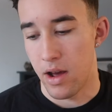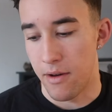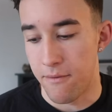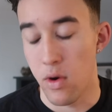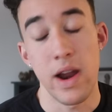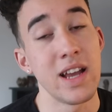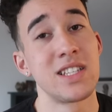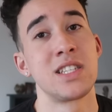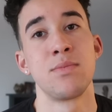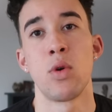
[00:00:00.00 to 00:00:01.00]
uh, four eggs
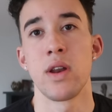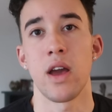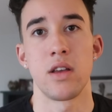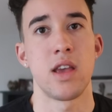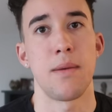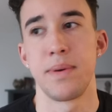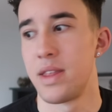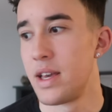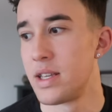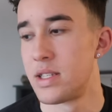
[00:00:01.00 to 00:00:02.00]
this morning on top of
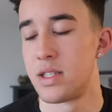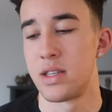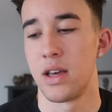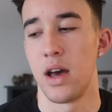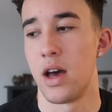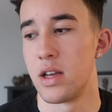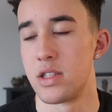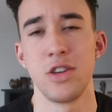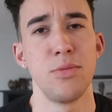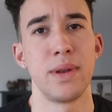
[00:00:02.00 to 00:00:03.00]
this, uh,
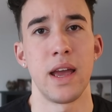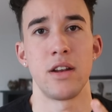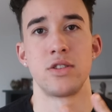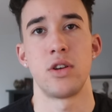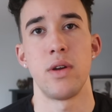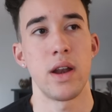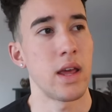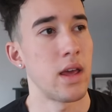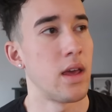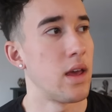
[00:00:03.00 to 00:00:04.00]
two bananas
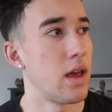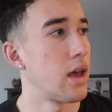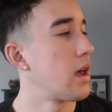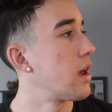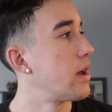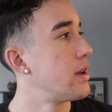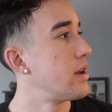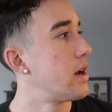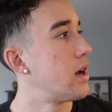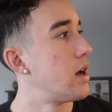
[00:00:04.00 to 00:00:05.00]
already, and
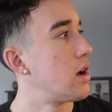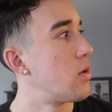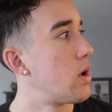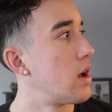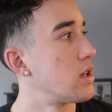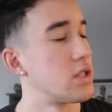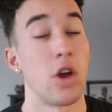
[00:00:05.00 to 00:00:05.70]
uh, what else?